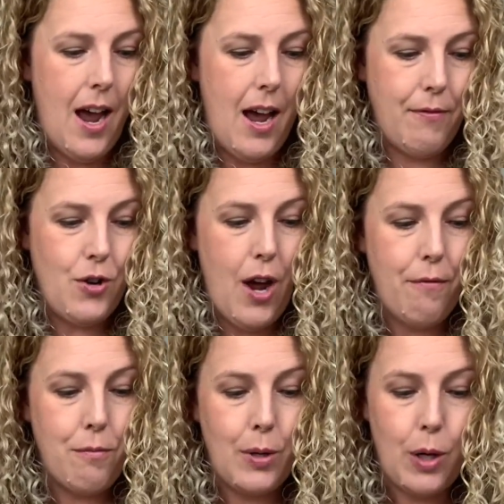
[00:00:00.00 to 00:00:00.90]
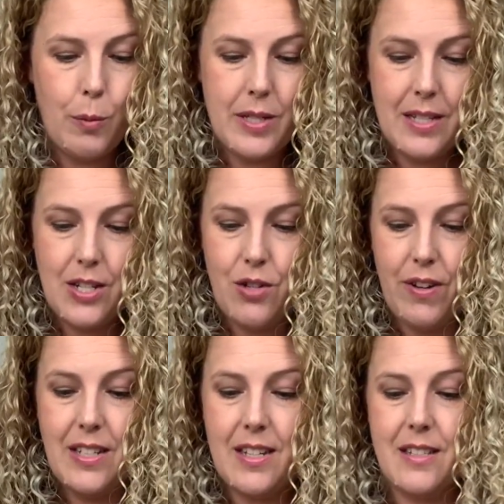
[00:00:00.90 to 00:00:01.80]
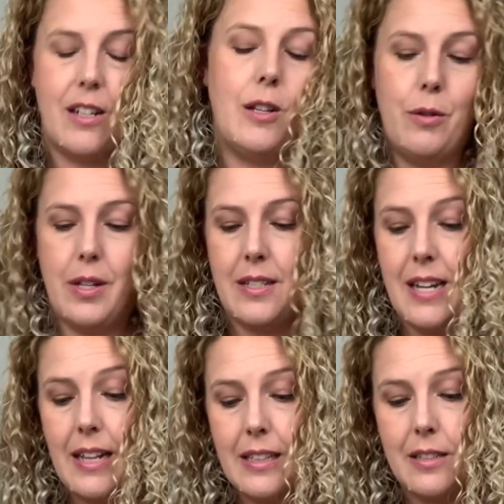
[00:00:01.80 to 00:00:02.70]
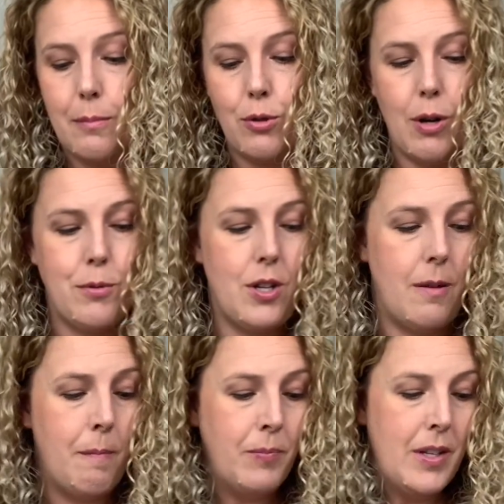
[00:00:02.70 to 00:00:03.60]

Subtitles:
If you're not familiar with Stitch Fix, it's a clothing styling subscription.